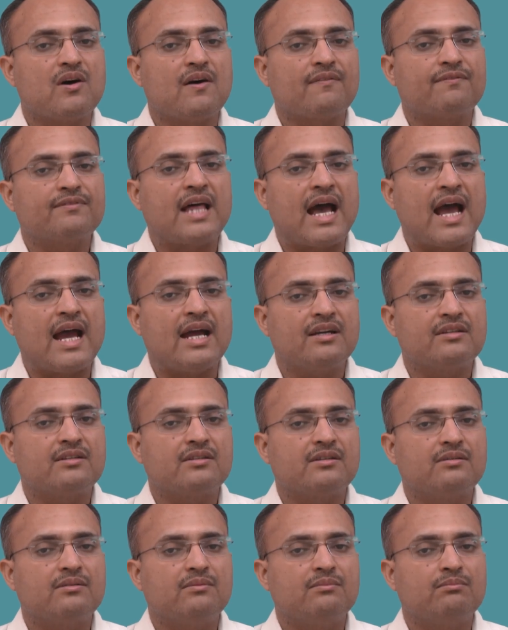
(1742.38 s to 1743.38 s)

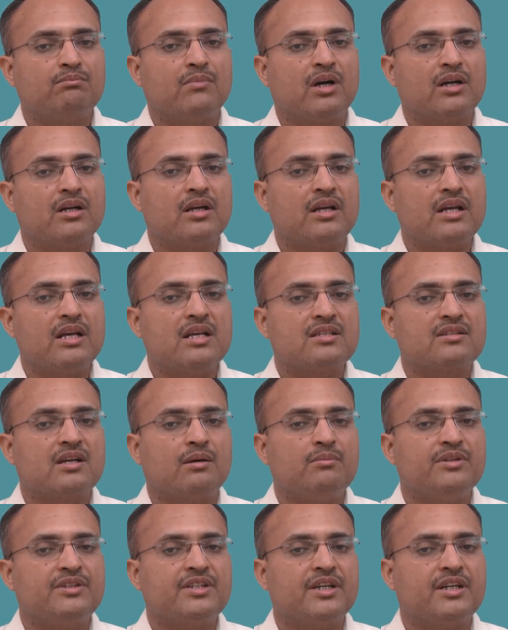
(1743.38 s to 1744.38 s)
that murder is
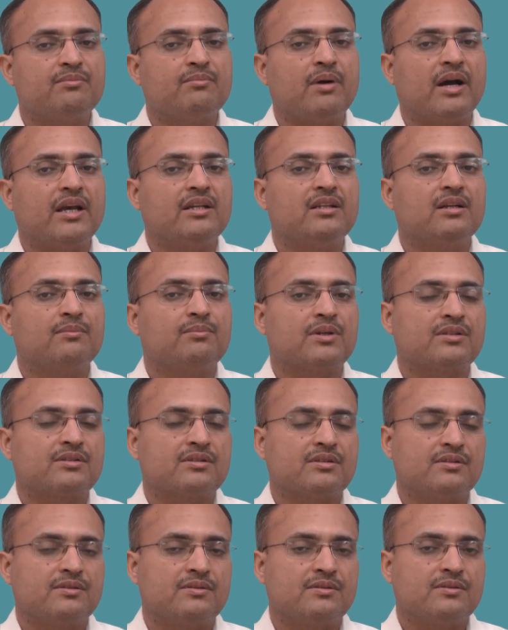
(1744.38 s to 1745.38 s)
committed by the
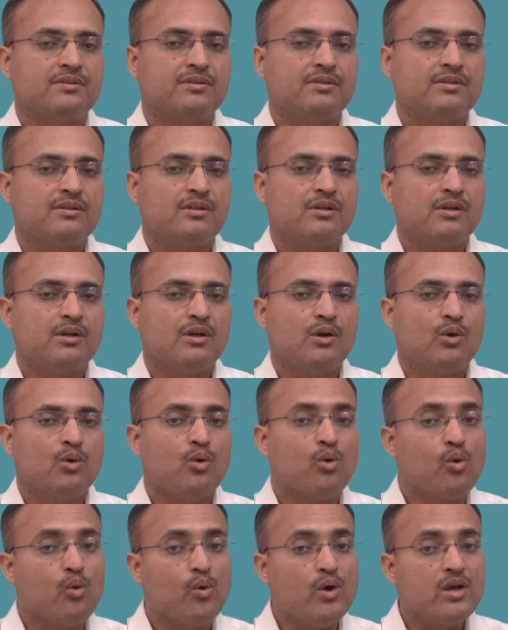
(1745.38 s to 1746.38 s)
person.
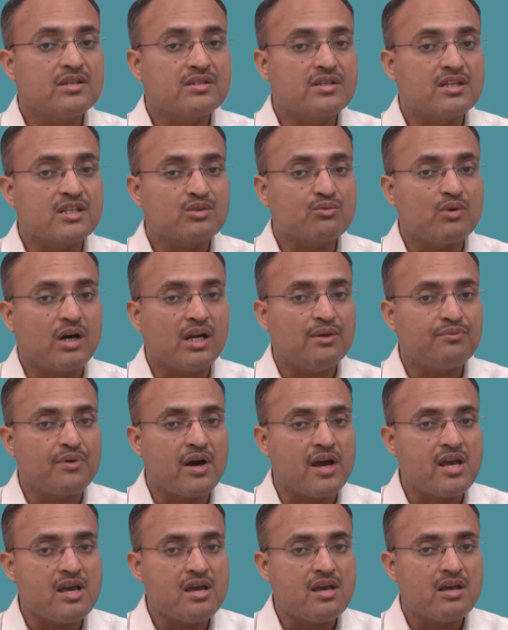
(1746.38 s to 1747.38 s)
Who is
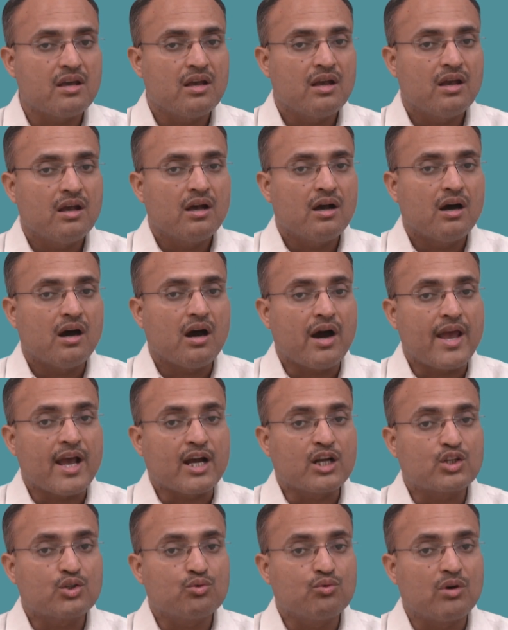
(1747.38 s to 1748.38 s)
disqualified?
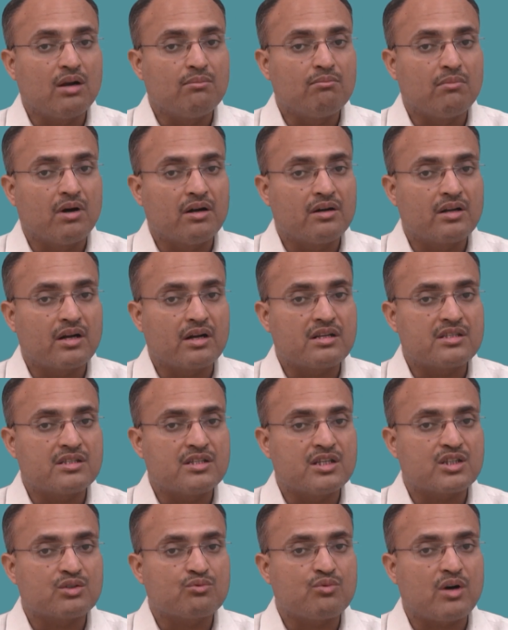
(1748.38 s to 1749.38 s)
Actual murderer is
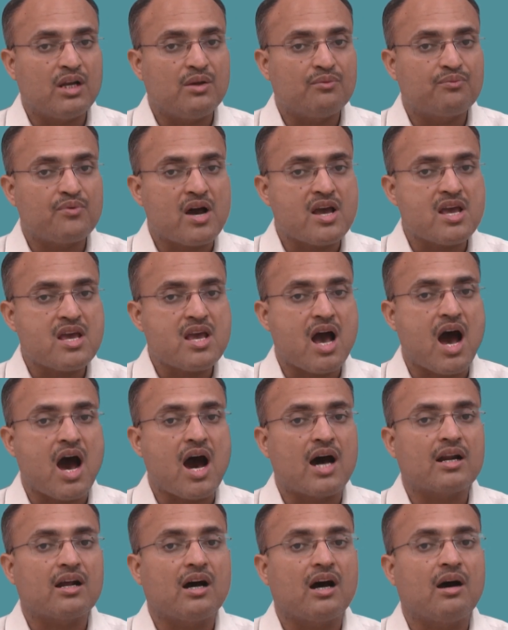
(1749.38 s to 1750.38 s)
disqualified
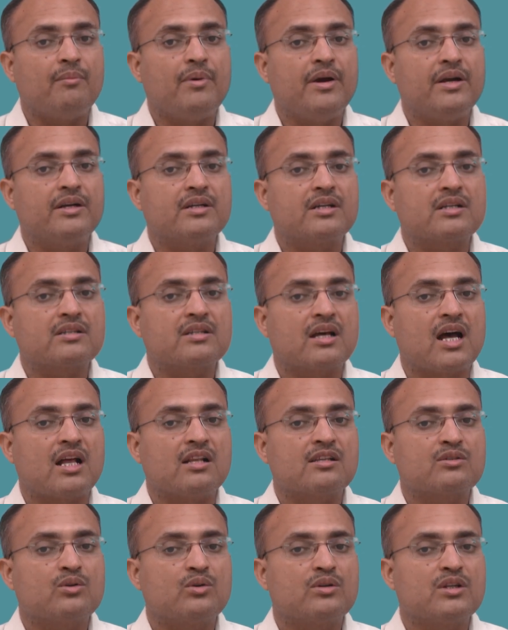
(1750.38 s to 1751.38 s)
or abettors are
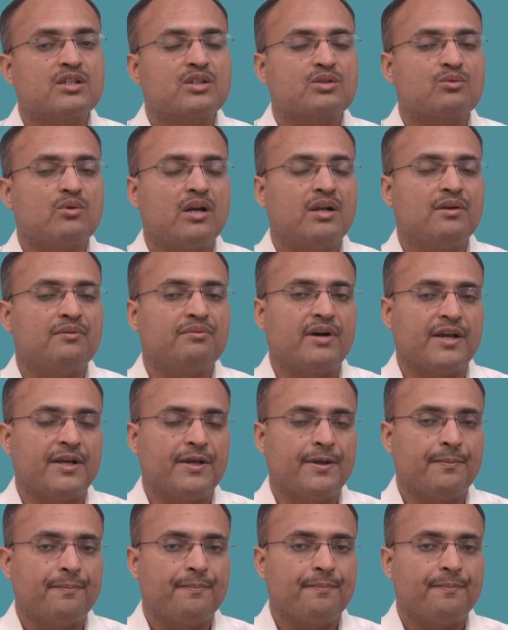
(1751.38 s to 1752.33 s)
also disqualified.